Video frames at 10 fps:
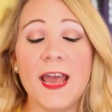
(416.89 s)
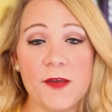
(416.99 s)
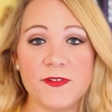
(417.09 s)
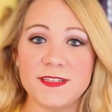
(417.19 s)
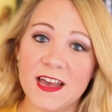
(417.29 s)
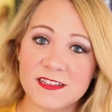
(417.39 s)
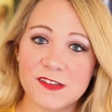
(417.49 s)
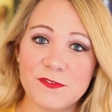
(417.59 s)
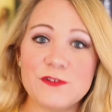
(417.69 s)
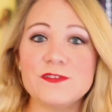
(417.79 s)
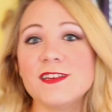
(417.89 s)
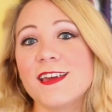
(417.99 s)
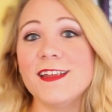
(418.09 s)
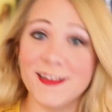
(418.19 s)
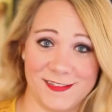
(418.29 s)
If it sounds confusing,
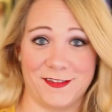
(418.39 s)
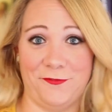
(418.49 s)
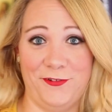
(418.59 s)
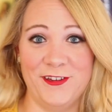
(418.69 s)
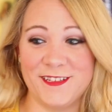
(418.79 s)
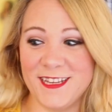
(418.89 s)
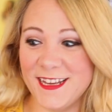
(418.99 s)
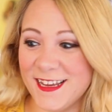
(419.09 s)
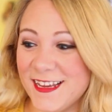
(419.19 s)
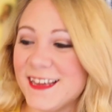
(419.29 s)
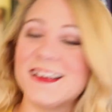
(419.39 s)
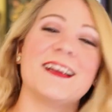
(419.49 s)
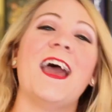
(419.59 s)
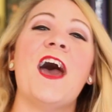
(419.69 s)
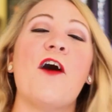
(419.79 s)
it is confusing.